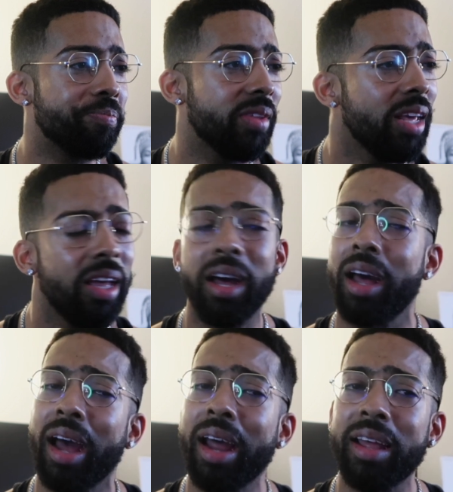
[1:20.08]

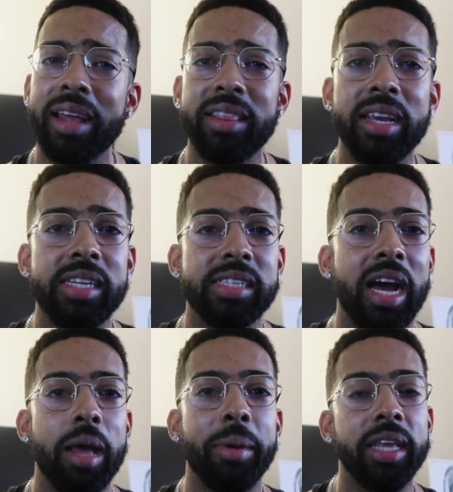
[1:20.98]
yeah, I think it's
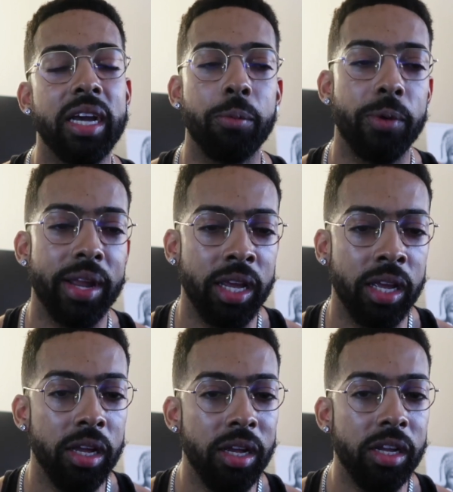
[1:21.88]
time. I think I'm
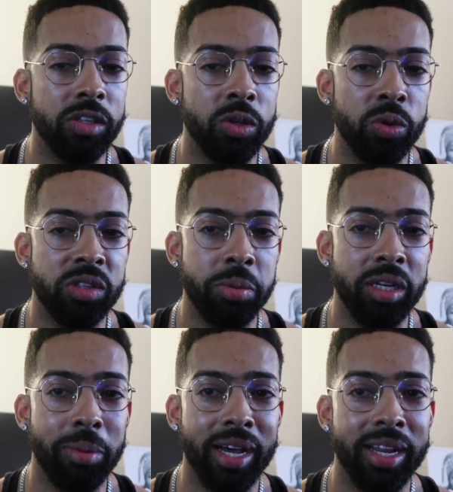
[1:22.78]
ready to speak
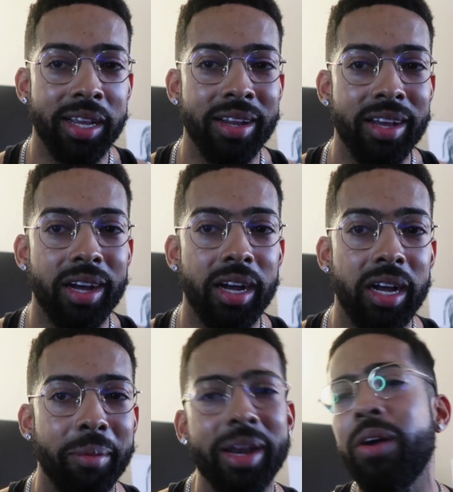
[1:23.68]
about it,
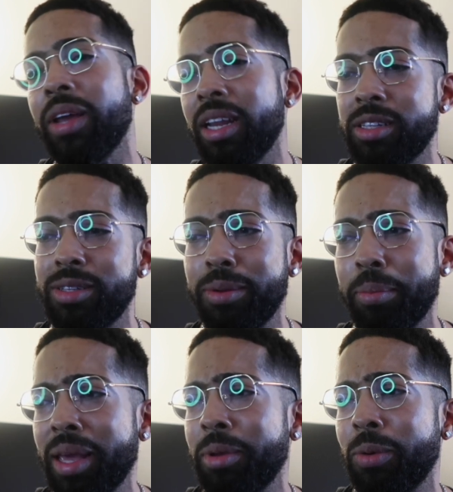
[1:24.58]
and I'll get into
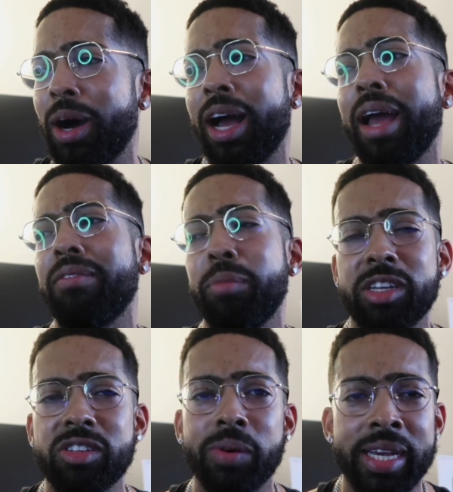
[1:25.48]
maybe why I've been
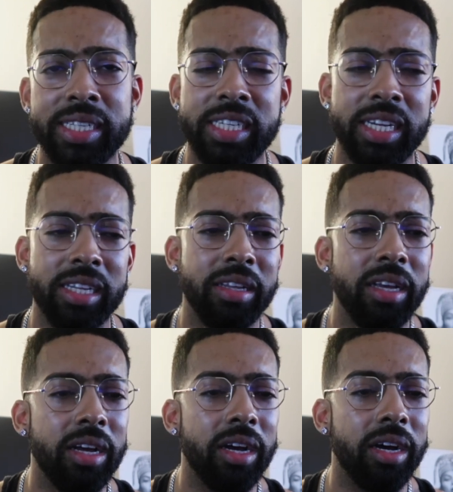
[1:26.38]
so hesitant
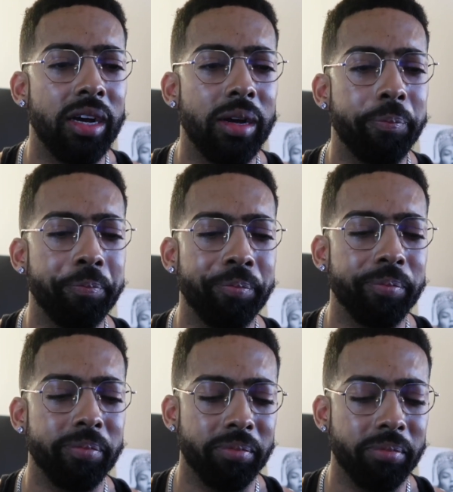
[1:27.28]

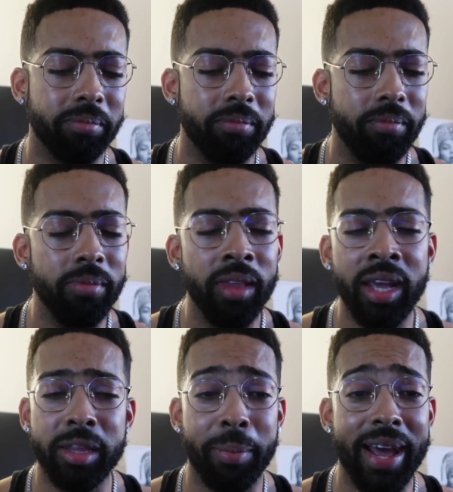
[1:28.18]

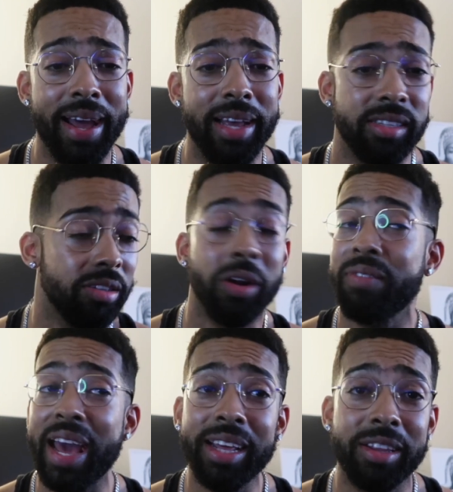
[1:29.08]
in the past. I've
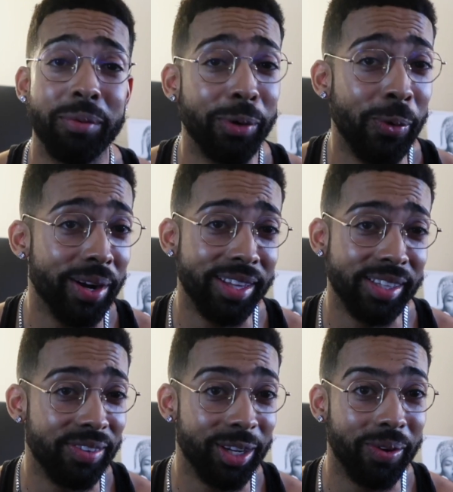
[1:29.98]
actually recorded
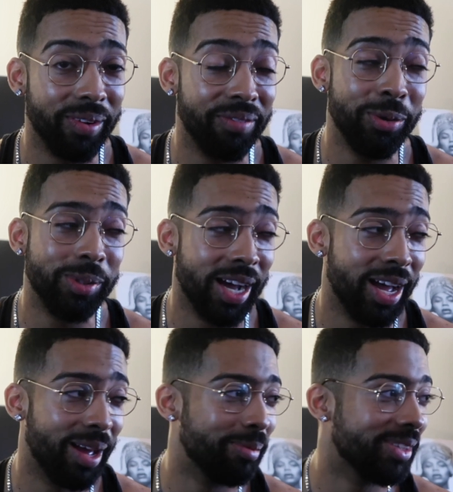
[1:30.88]
this video a few
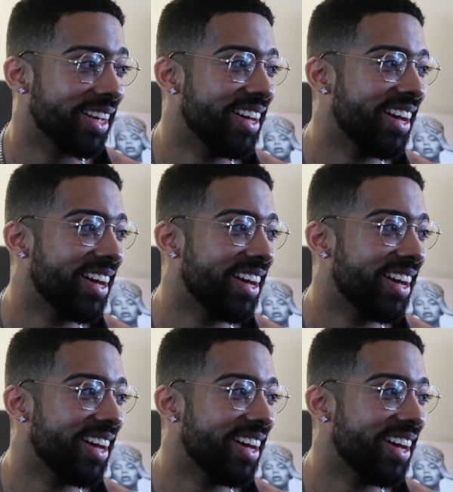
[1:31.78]
times,